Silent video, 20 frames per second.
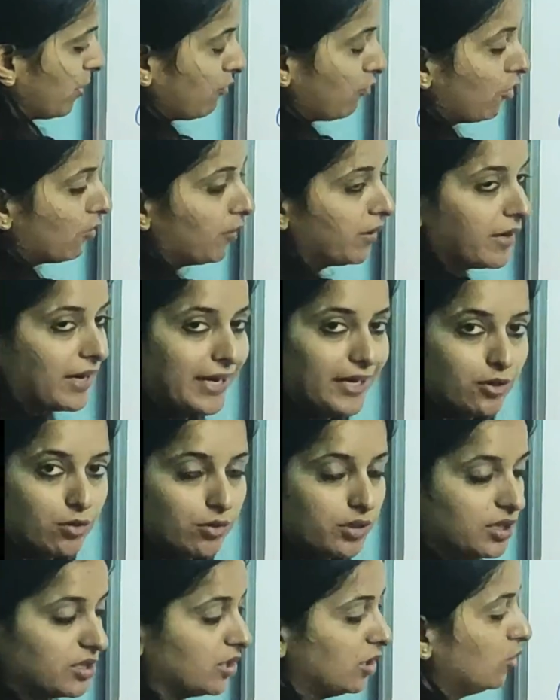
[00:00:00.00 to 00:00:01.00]
perform a right
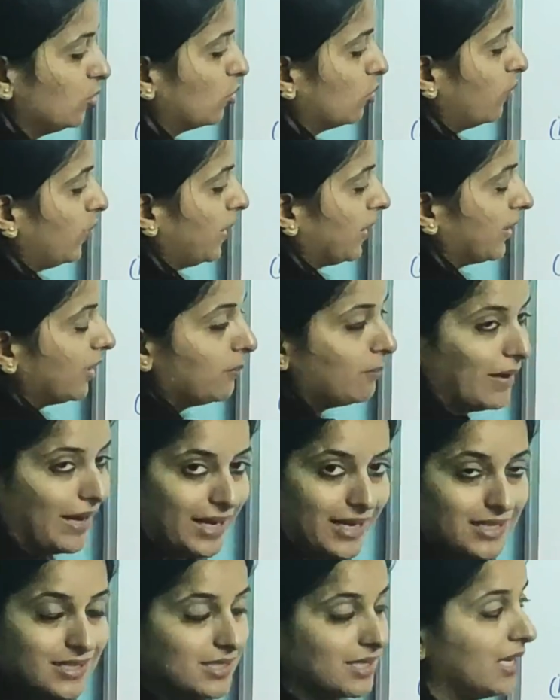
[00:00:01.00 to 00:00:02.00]
rotation to make it
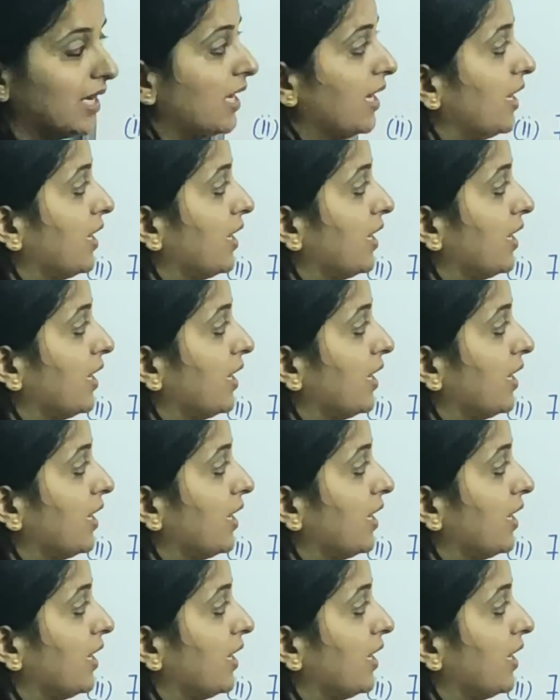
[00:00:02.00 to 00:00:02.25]
balance.